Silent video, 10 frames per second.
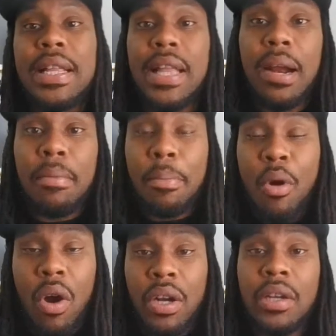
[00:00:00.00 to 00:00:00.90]
that I'm a
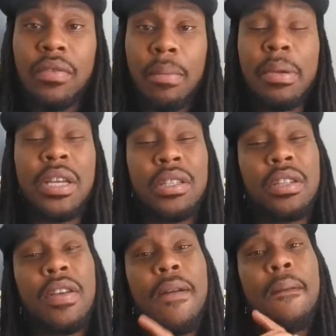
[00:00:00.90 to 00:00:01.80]
part of the business.